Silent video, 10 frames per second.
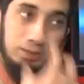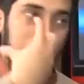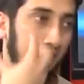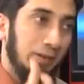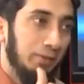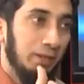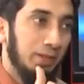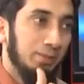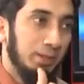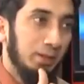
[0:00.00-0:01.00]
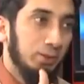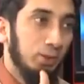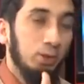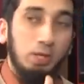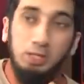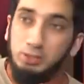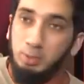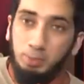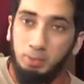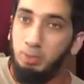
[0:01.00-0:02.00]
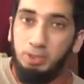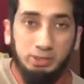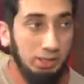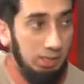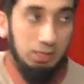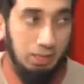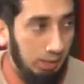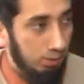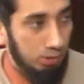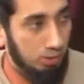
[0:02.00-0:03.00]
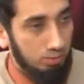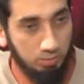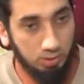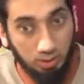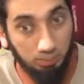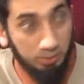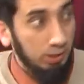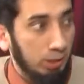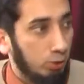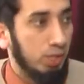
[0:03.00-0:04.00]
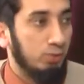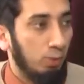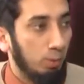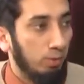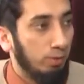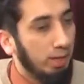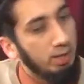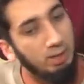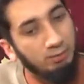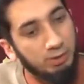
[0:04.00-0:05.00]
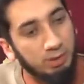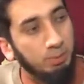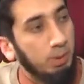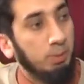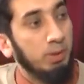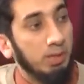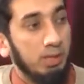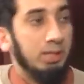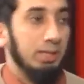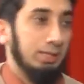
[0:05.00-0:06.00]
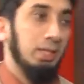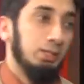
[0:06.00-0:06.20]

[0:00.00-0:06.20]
It's just like that, faith comes out. So some people, it's easy, they just completely transform overnight, and for some people, it